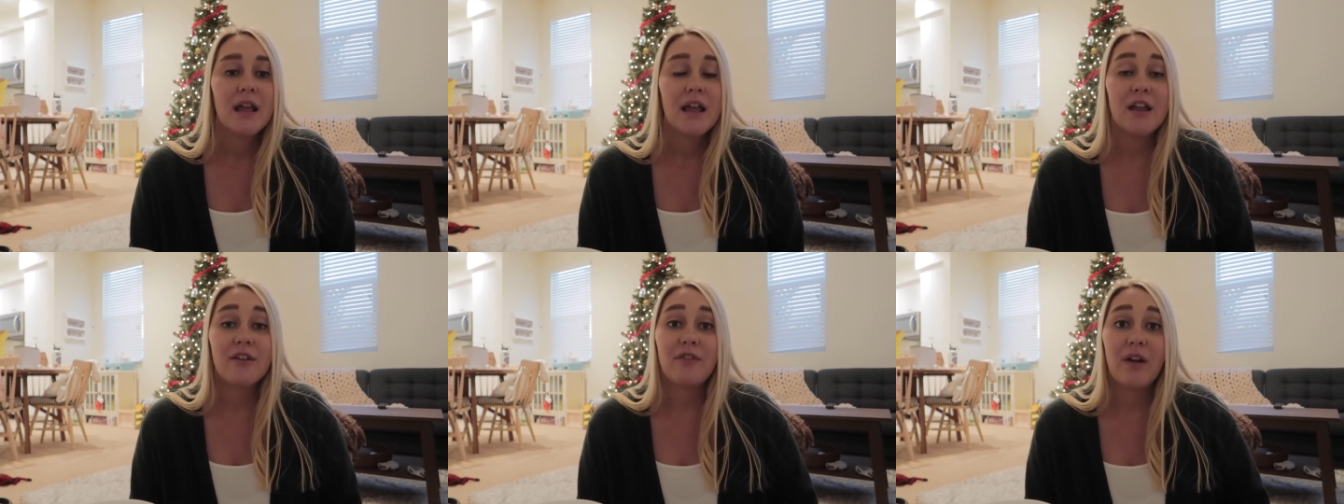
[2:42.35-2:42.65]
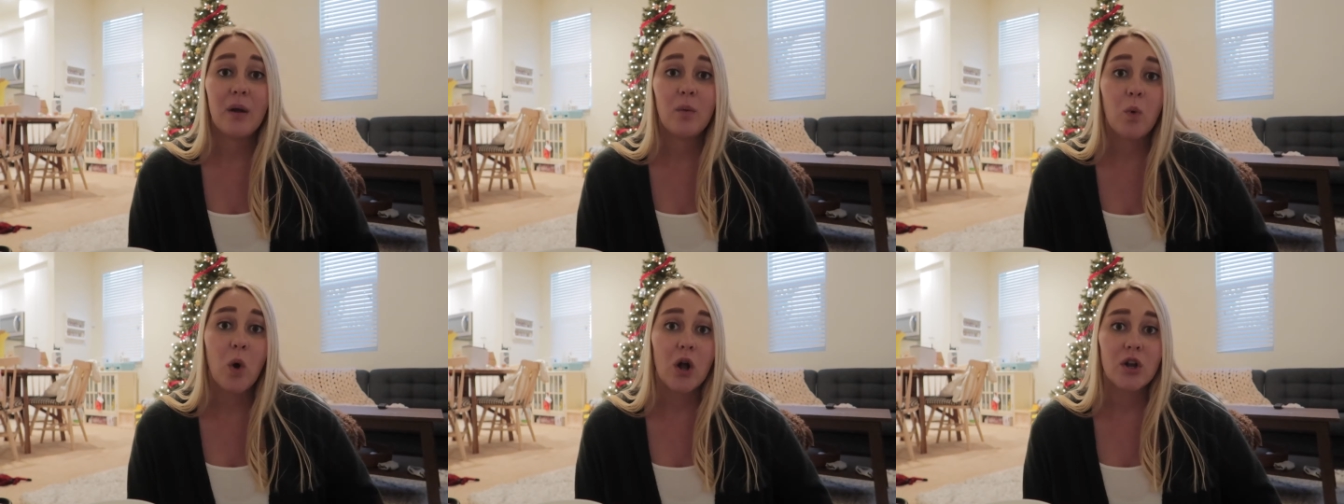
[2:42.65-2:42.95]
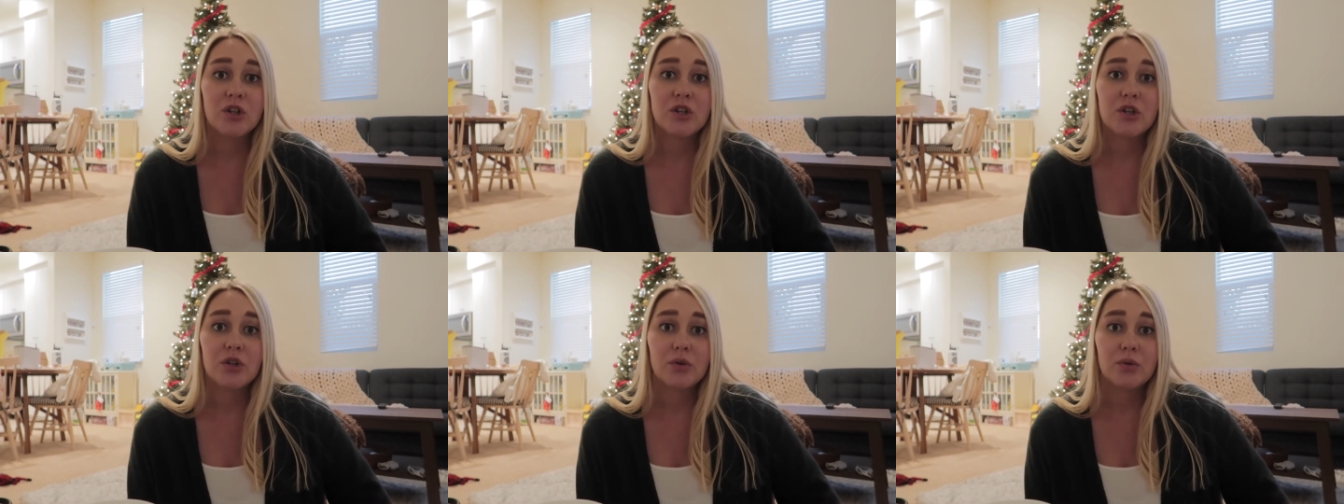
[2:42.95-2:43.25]
if I
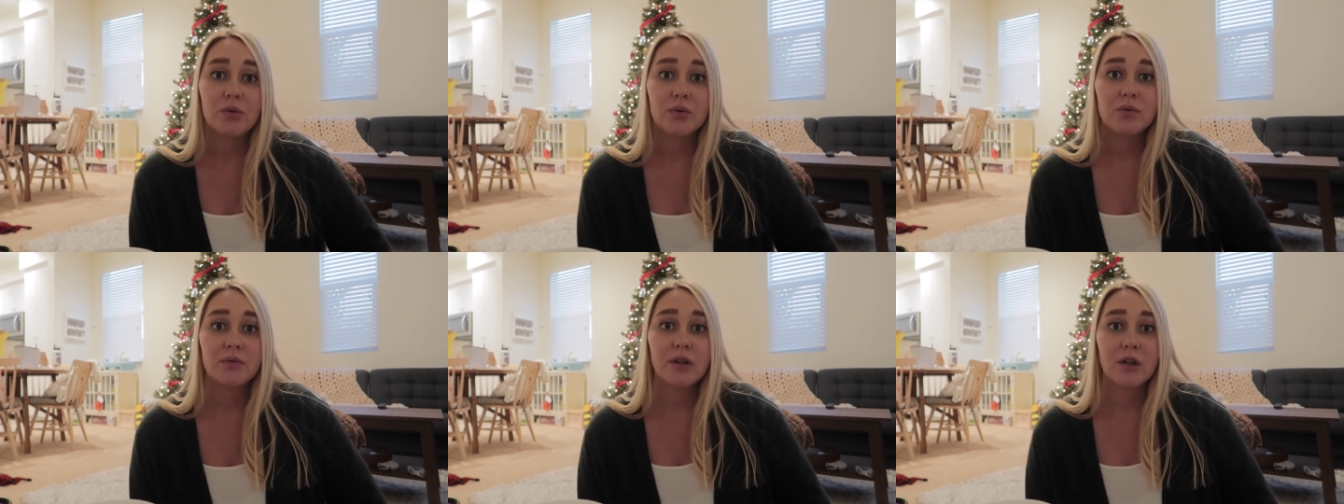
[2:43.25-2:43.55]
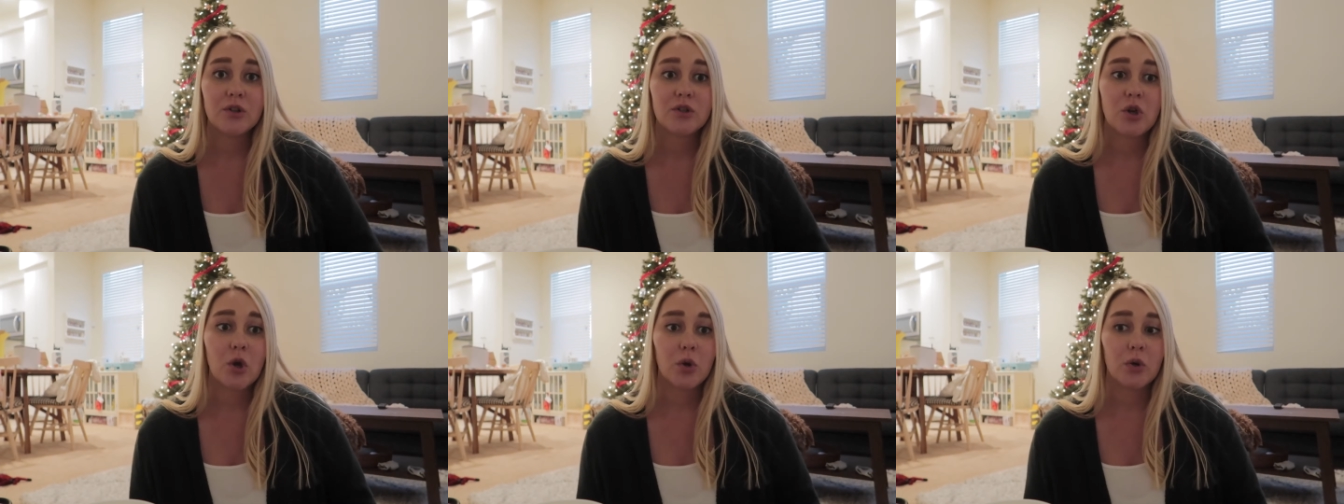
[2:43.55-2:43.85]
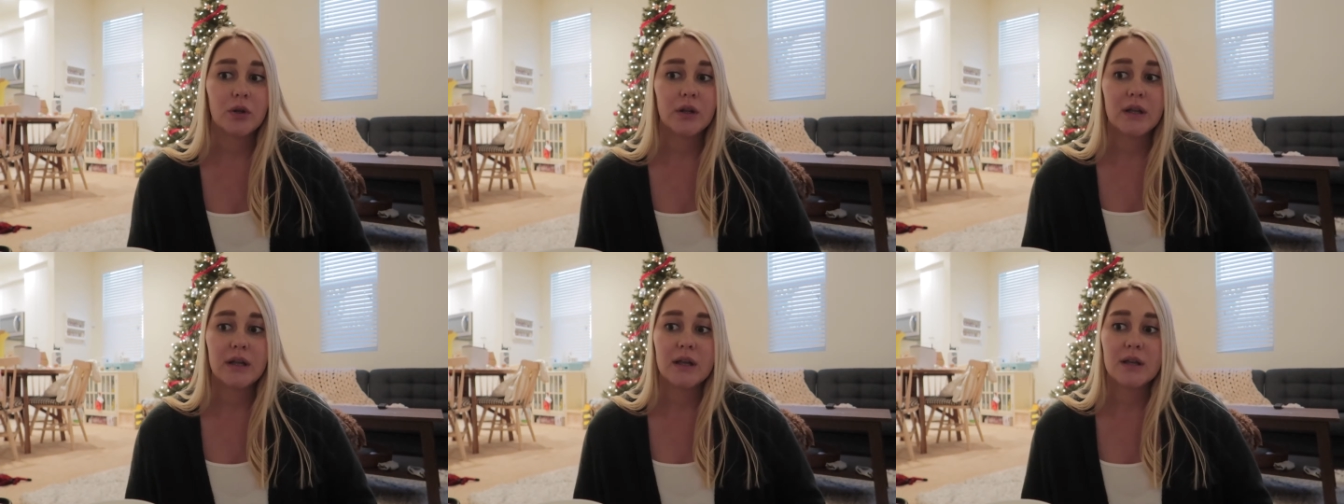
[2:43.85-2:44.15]
want to, they'll
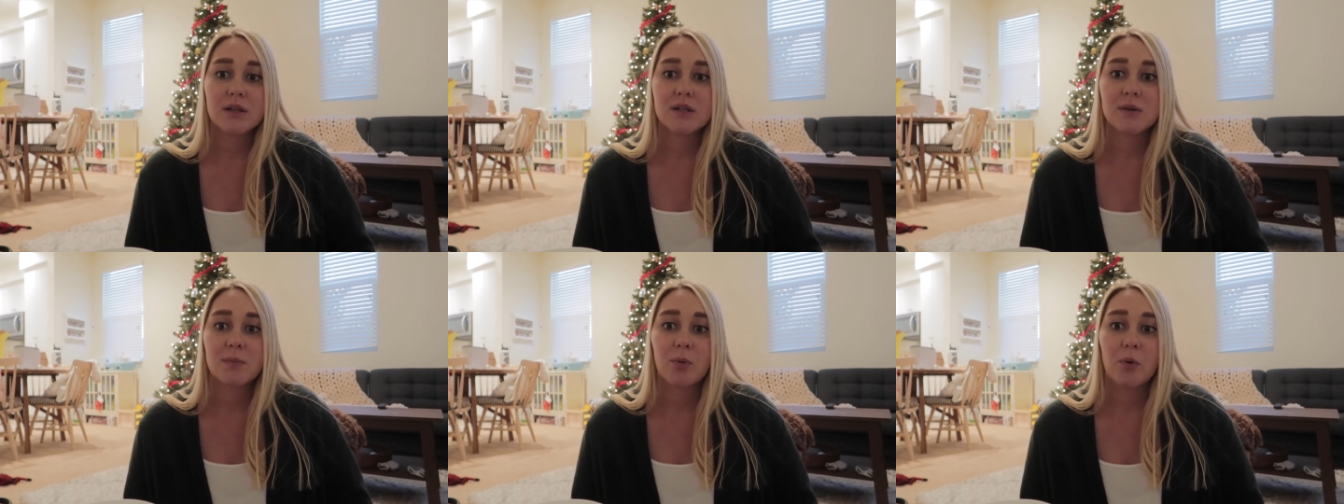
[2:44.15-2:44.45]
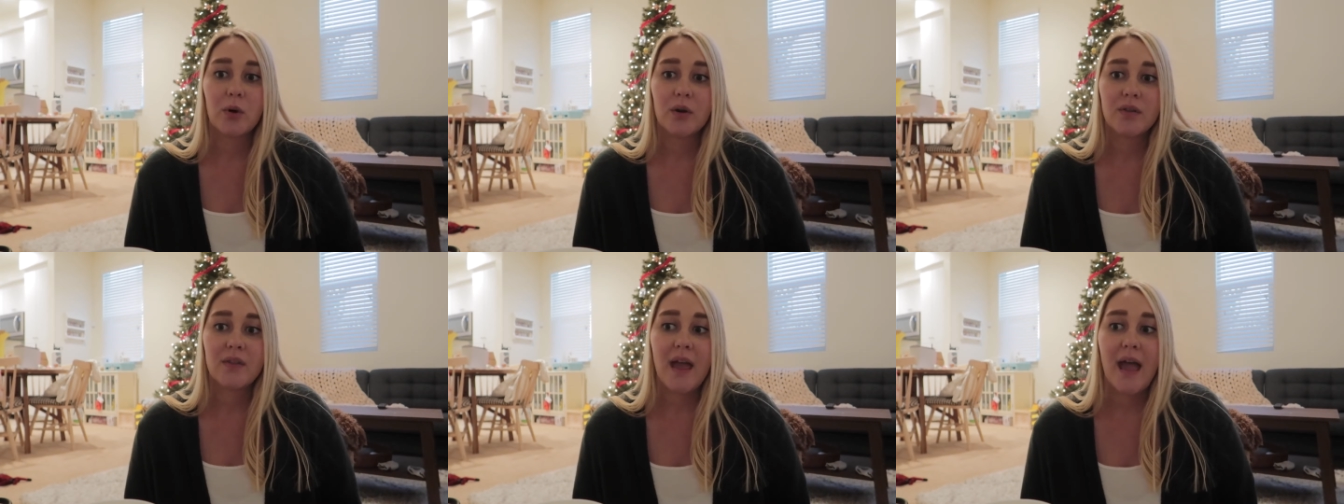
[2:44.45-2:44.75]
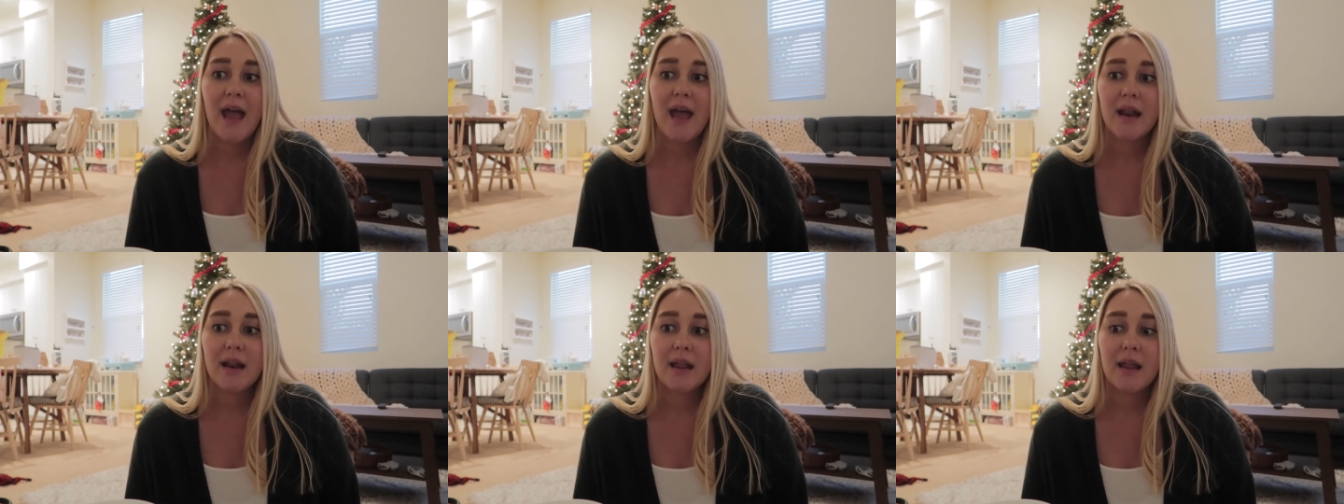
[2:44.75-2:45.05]
totally support
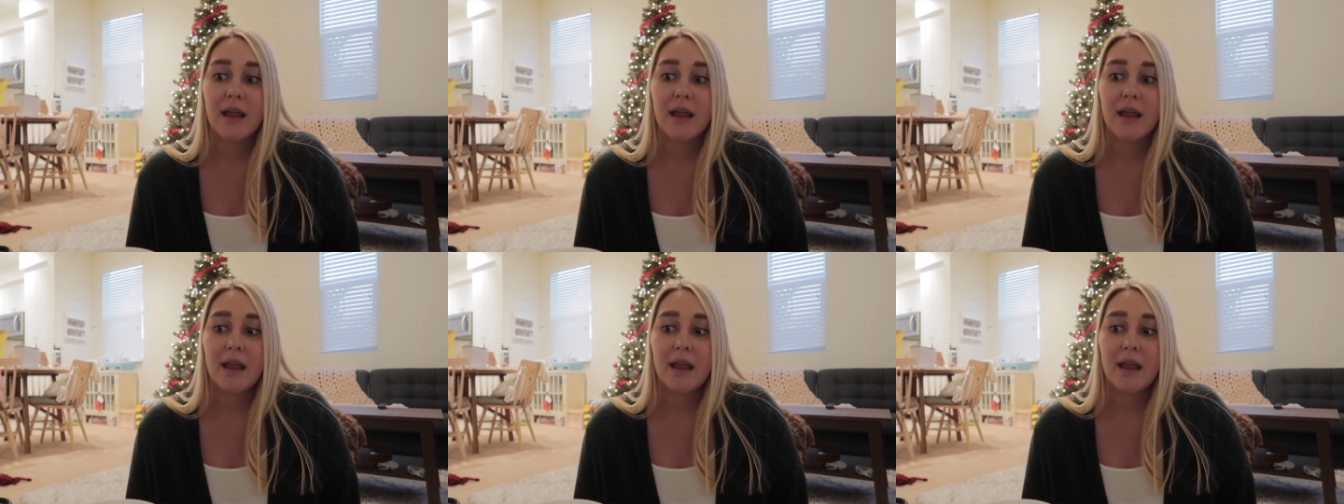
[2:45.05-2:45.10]
that,